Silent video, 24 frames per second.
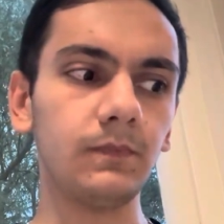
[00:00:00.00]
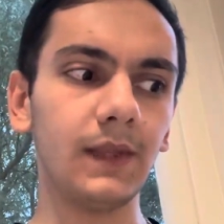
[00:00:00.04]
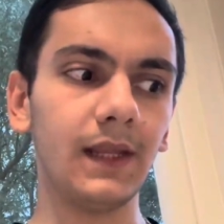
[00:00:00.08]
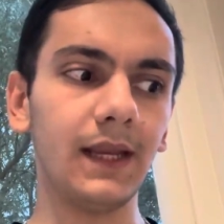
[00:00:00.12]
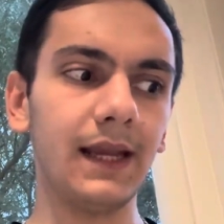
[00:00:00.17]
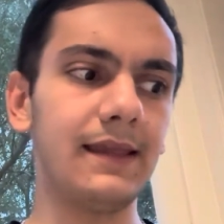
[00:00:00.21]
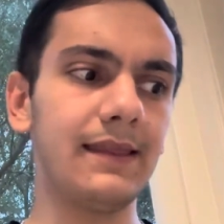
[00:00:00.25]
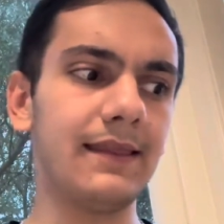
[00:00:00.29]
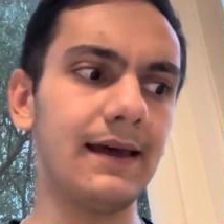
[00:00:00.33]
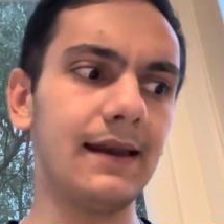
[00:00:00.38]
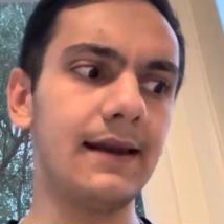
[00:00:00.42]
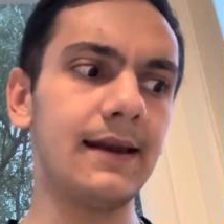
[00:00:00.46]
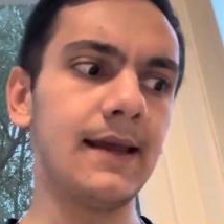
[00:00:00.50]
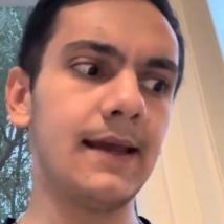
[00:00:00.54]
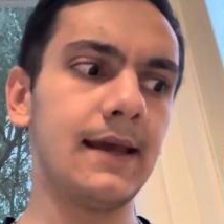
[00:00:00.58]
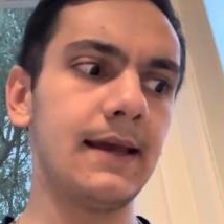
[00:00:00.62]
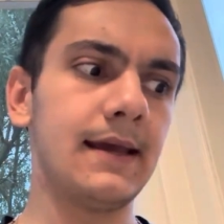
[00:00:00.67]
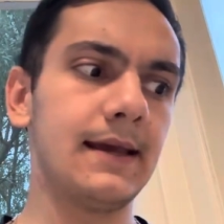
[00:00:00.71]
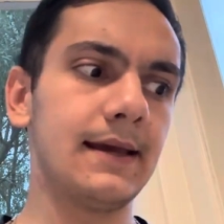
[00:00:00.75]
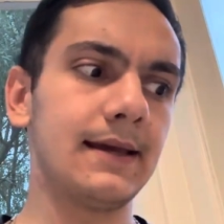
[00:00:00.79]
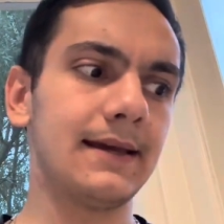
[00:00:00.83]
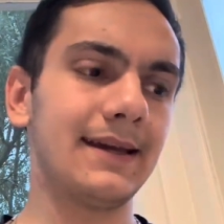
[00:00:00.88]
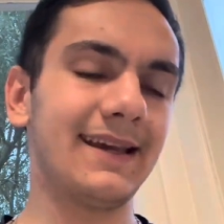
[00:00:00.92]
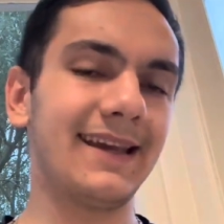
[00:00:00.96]
And then
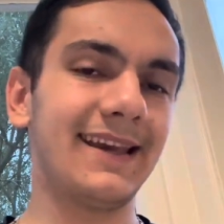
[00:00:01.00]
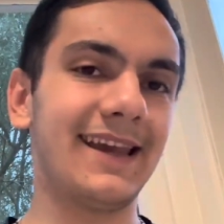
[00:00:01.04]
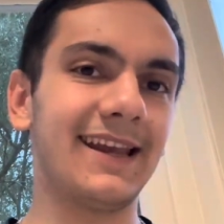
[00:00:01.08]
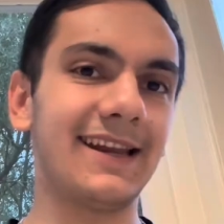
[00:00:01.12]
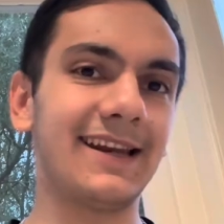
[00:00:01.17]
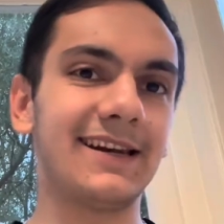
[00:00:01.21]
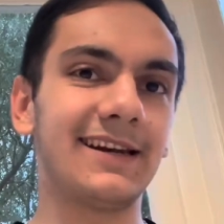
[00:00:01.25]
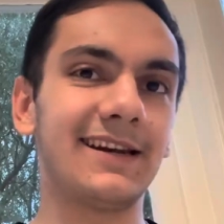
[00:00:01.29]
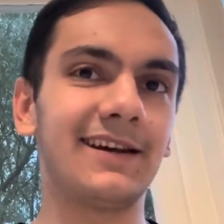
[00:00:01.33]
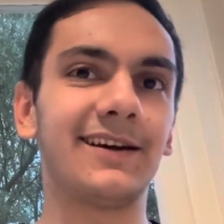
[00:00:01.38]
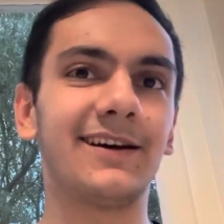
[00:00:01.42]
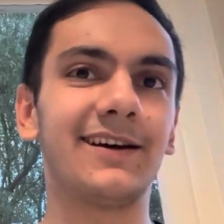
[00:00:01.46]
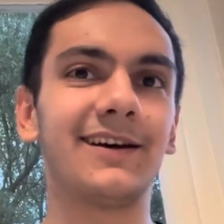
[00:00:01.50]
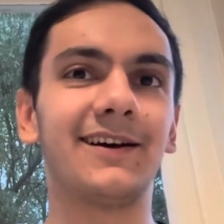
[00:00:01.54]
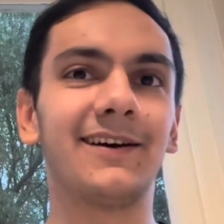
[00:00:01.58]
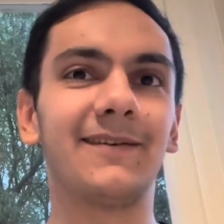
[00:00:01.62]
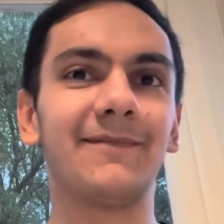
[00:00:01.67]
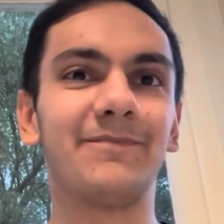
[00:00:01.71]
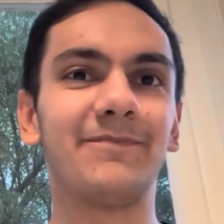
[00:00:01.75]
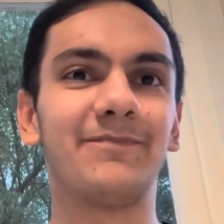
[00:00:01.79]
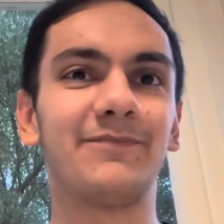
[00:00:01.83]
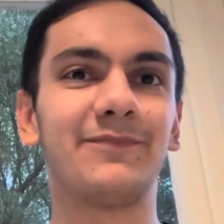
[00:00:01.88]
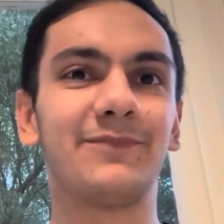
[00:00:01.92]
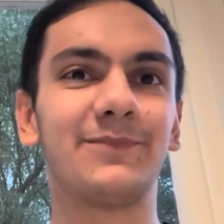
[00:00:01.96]
in
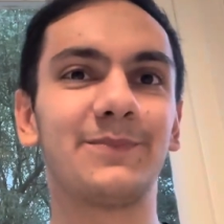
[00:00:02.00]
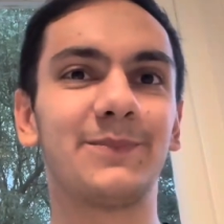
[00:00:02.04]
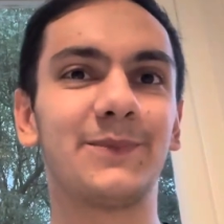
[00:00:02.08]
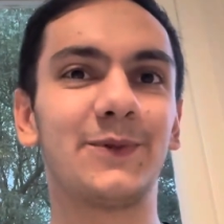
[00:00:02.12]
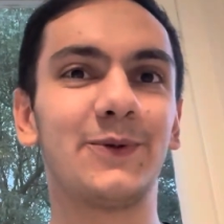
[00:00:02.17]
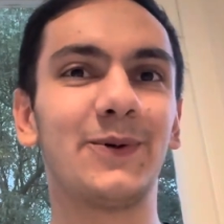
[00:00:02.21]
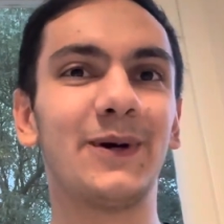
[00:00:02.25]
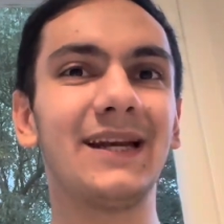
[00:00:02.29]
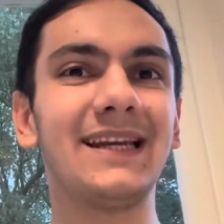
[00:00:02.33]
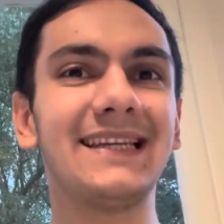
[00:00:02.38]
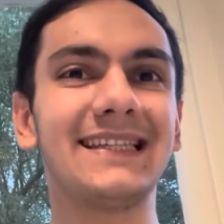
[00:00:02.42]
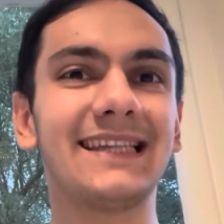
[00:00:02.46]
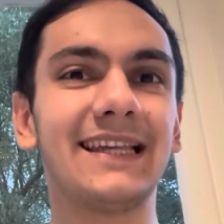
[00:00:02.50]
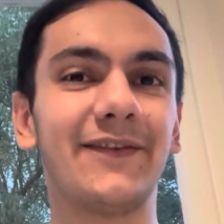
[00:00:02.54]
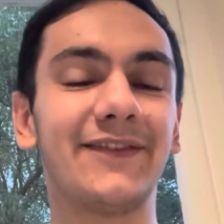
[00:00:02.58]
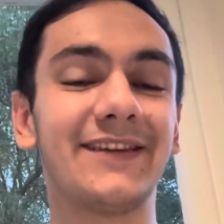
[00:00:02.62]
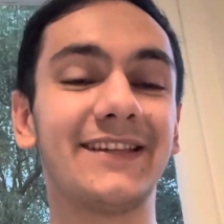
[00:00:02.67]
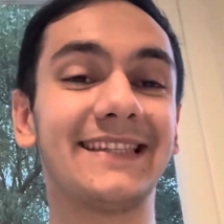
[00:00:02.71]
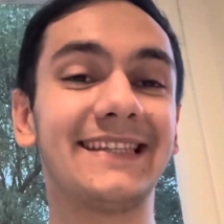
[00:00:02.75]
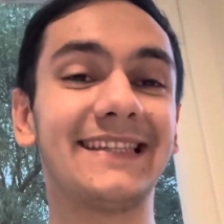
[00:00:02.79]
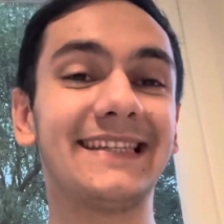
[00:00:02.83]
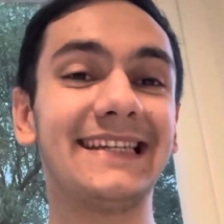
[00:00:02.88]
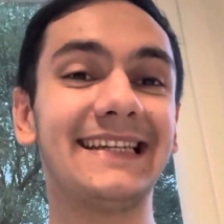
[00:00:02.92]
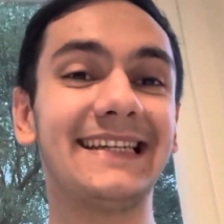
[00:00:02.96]

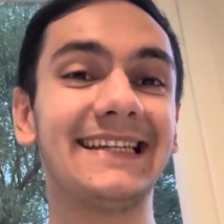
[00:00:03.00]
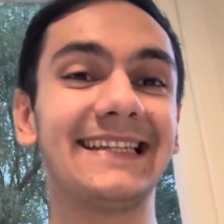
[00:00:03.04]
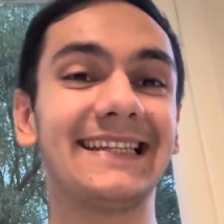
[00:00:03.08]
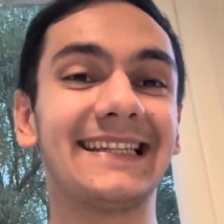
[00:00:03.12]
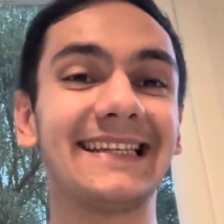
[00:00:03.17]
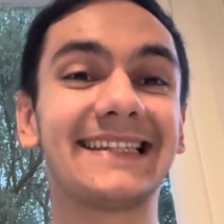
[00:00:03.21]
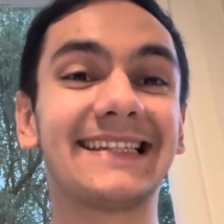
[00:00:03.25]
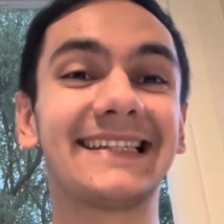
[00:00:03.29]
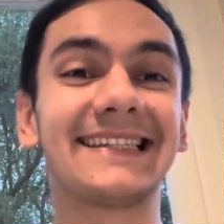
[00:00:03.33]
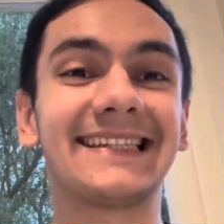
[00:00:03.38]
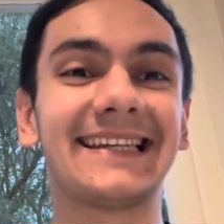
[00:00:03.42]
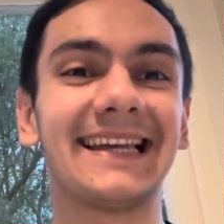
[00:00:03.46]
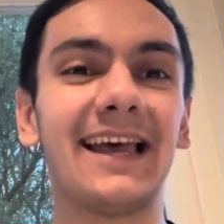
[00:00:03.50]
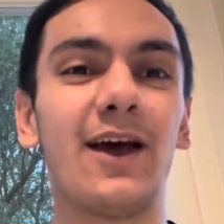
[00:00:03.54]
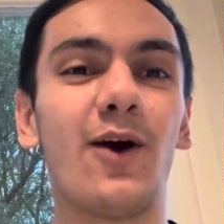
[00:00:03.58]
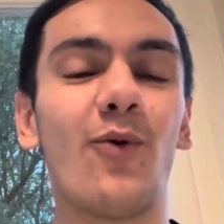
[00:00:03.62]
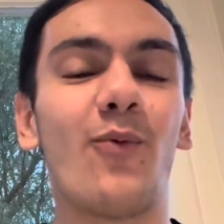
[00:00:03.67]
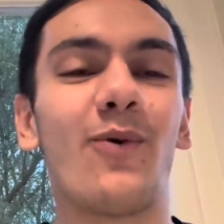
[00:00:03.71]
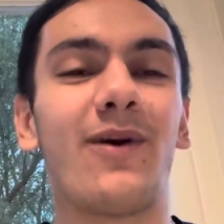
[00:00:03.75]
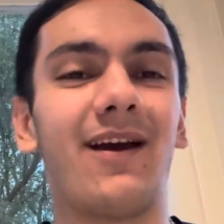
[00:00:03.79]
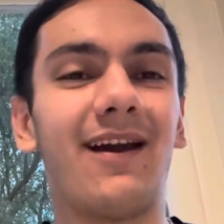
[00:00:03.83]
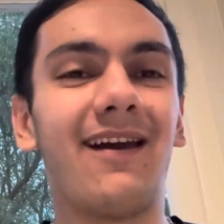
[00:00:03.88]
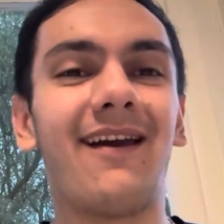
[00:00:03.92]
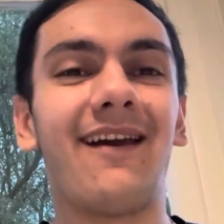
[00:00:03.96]
2017, this is
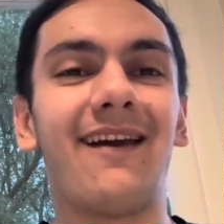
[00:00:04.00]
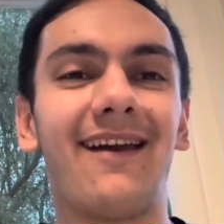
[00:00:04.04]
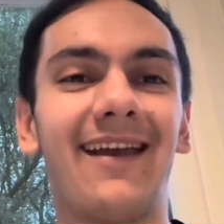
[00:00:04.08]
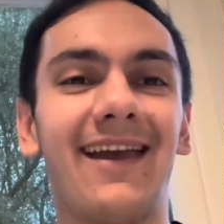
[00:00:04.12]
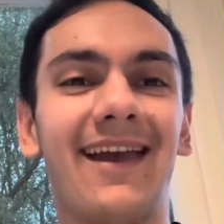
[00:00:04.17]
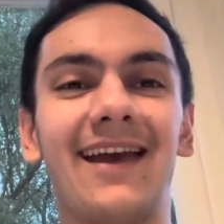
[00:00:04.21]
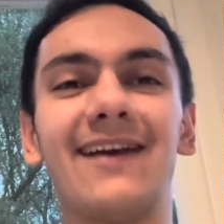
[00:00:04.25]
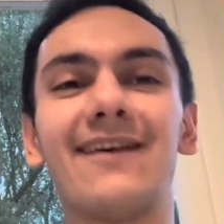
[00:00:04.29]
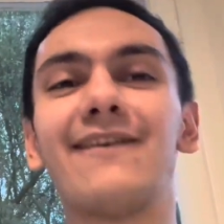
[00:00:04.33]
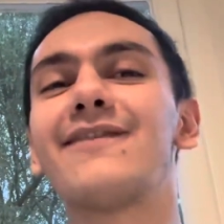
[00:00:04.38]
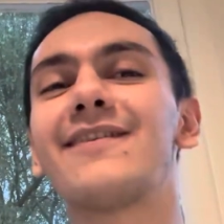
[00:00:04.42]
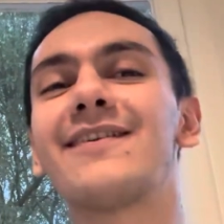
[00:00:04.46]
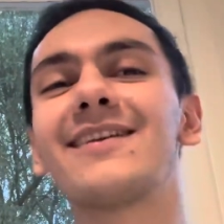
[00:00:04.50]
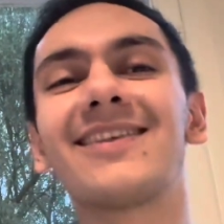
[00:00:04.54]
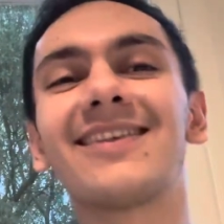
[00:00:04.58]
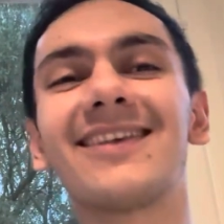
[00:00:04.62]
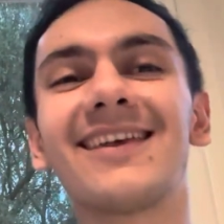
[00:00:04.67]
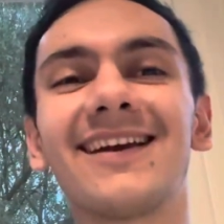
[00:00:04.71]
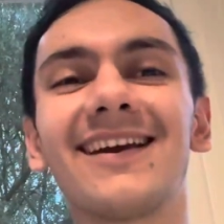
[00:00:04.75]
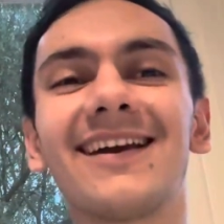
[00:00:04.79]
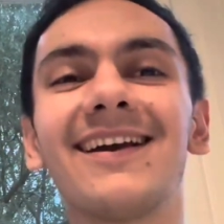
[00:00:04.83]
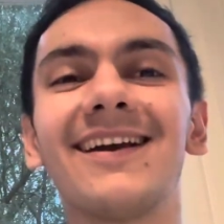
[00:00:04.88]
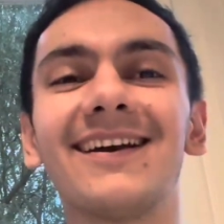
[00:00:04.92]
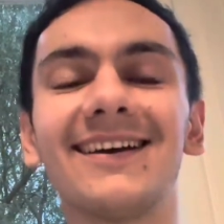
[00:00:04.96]
where
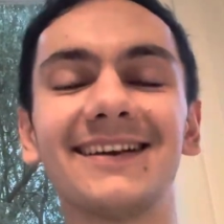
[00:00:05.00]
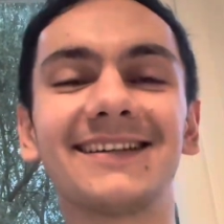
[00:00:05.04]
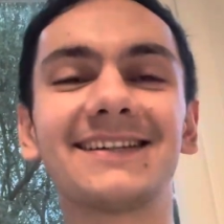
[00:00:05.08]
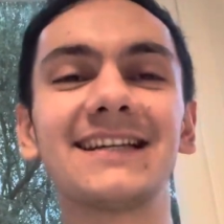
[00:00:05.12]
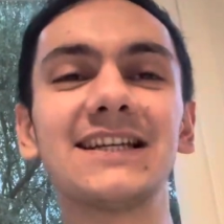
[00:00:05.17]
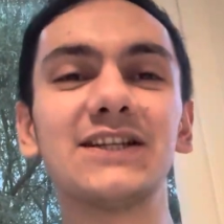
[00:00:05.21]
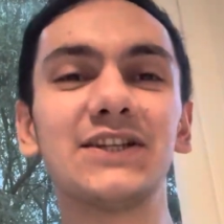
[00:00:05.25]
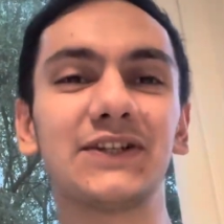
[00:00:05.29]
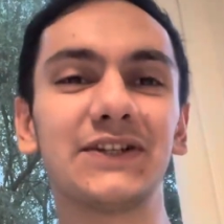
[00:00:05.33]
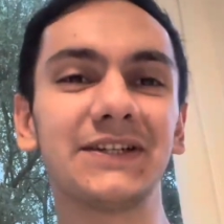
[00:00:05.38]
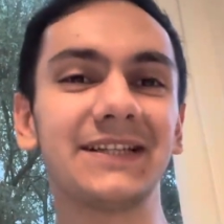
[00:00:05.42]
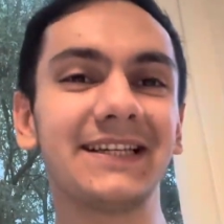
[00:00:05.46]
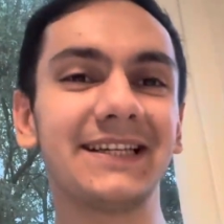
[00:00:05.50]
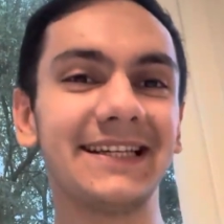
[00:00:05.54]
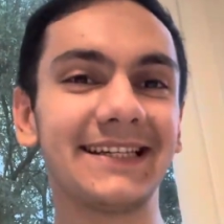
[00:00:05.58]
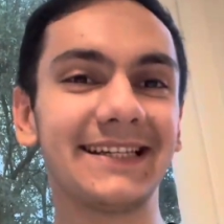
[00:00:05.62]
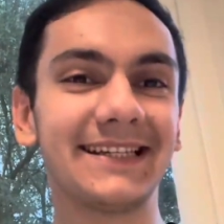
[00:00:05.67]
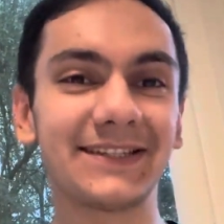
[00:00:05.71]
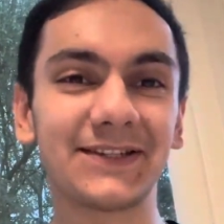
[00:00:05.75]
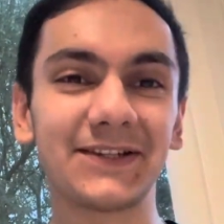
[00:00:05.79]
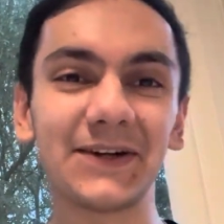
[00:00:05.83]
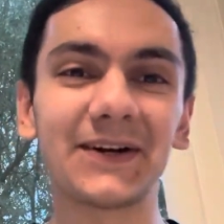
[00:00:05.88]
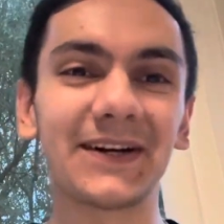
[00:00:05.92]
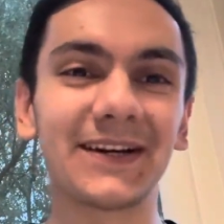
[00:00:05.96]
everything essentially
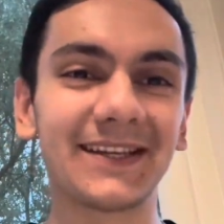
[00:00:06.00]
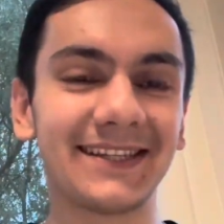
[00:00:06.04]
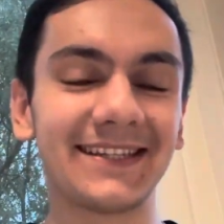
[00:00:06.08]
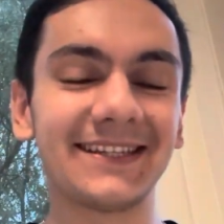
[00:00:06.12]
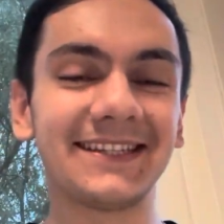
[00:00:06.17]
started to